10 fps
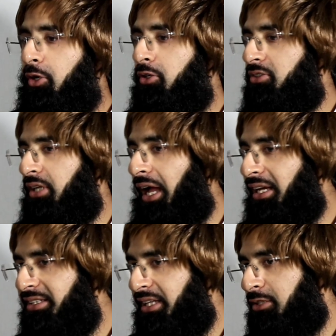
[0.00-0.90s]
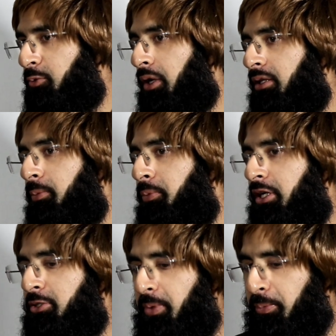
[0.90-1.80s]
Because, Ali, that's where the
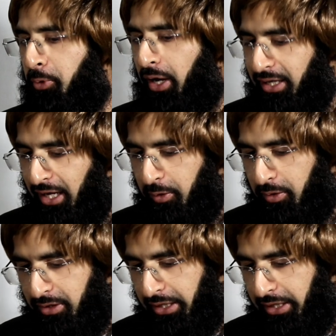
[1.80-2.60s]
British people hang out.